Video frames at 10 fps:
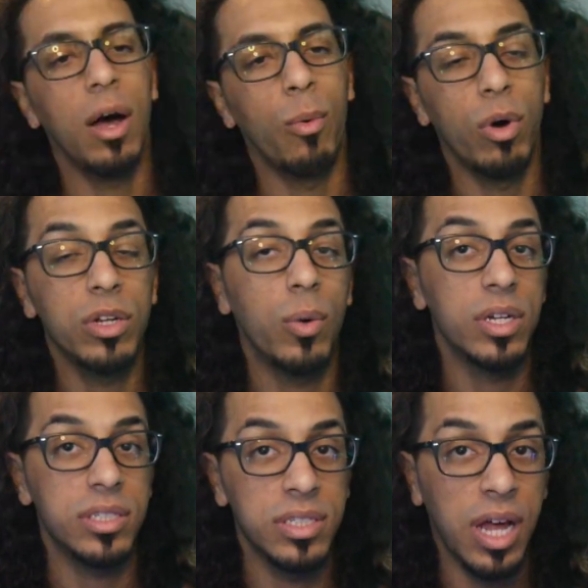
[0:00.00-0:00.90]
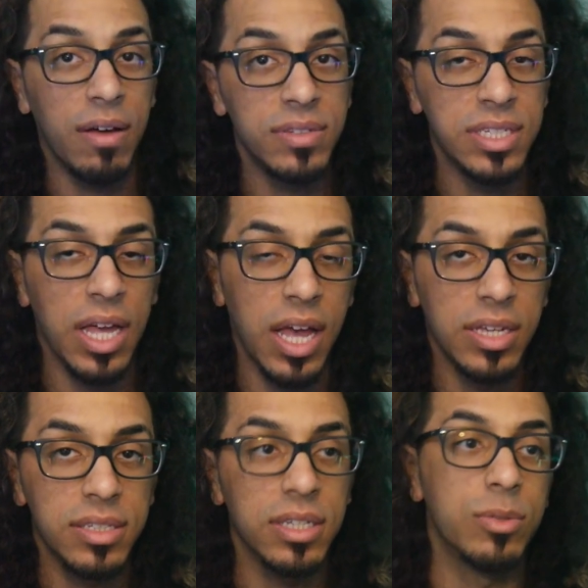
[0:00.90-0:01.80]
One question to obviously
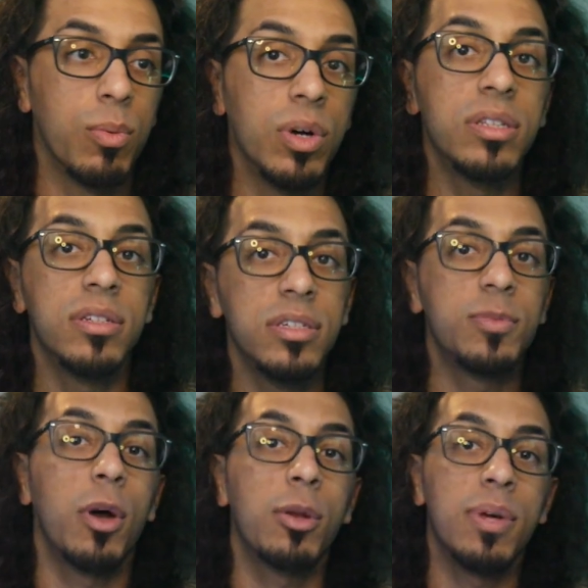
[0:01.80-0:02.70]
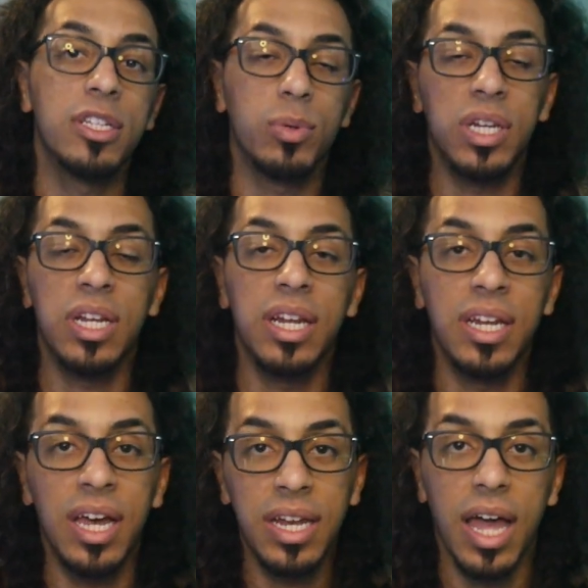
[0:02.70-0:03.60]
ask is, what does Spider-Man twenty
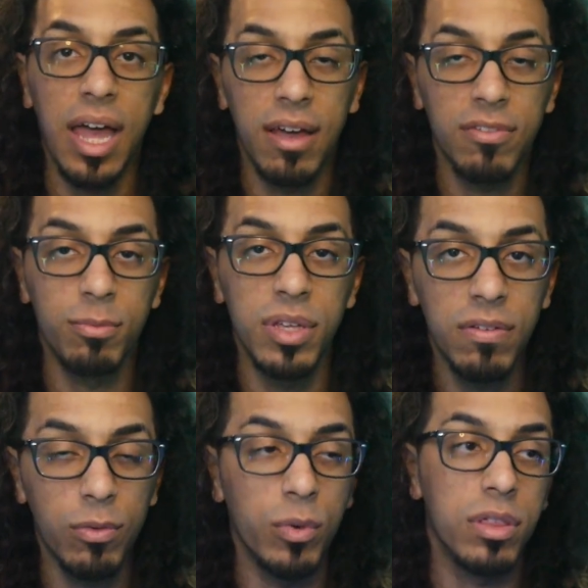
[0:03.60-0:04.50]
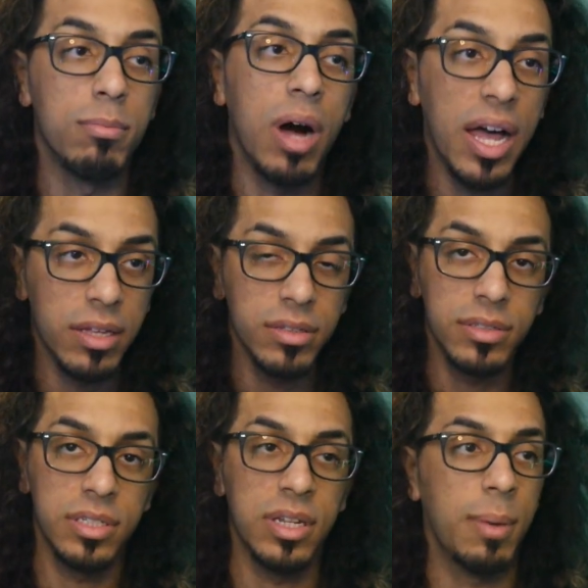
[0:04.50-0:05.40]
ninety-nine have beef with
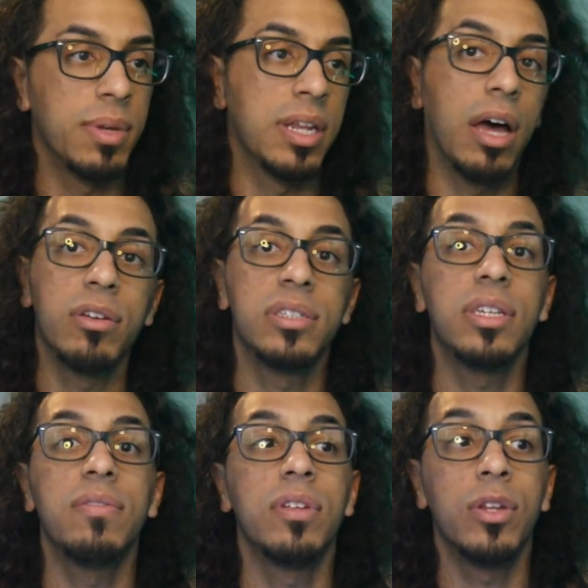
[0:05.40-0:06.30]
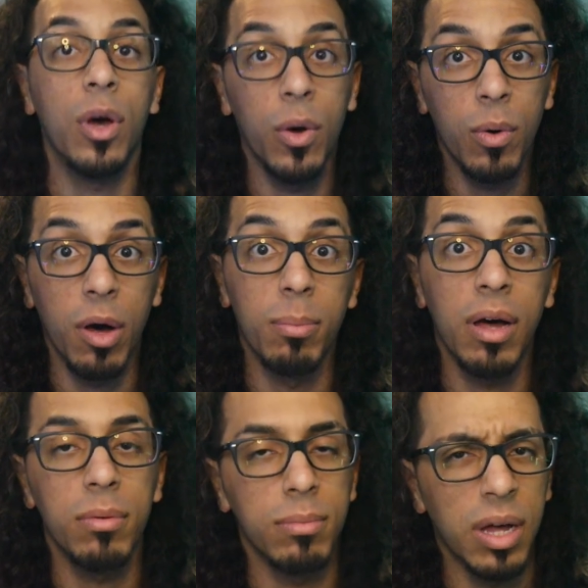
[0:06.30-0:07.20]
Miles? And I mean, how does he even know
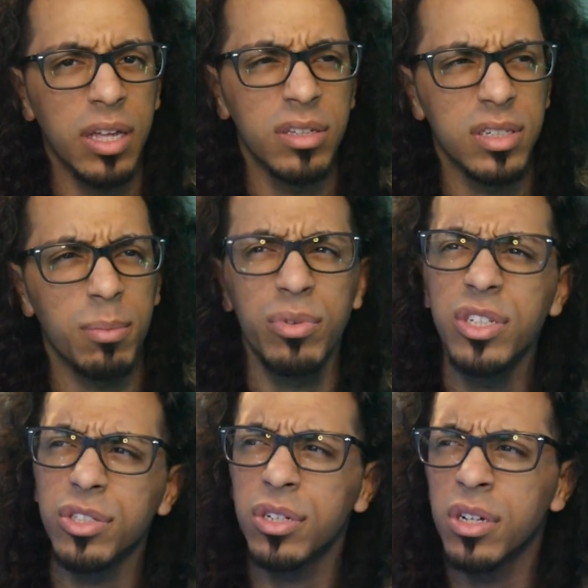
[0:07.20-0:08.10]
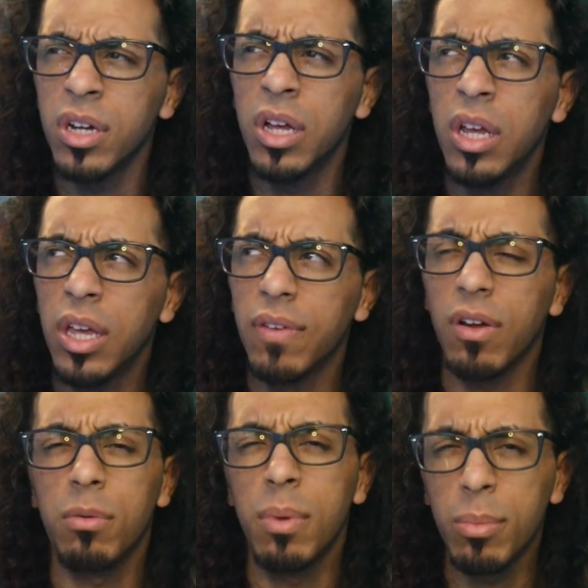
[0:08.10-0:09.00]
about Miles? And I'm pretty sure, if
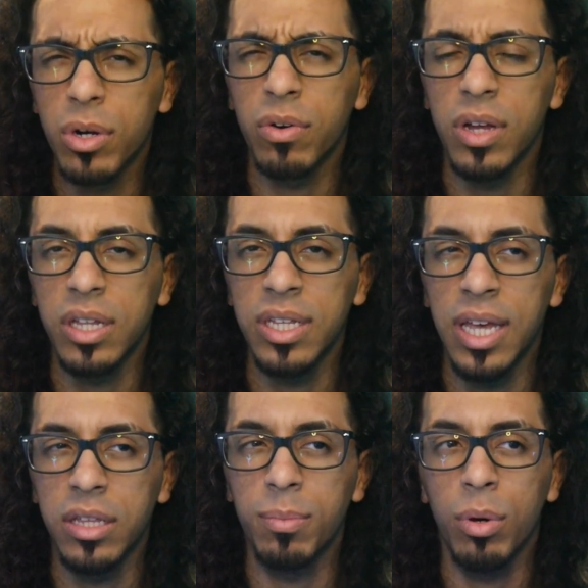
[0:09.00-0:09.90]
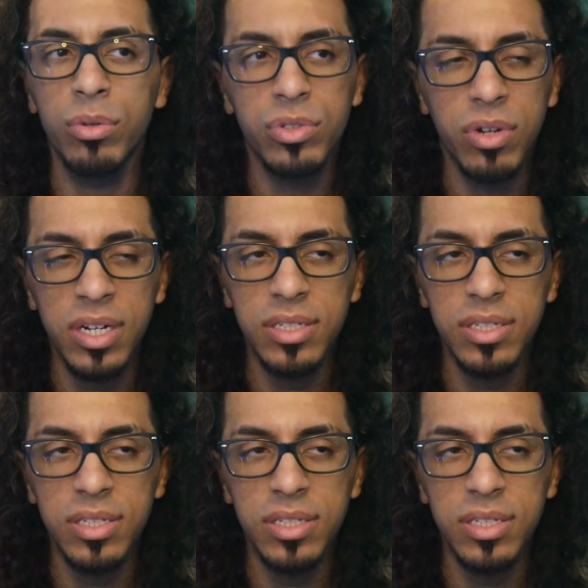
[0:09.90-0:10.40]
I remember correctly, at the post-credit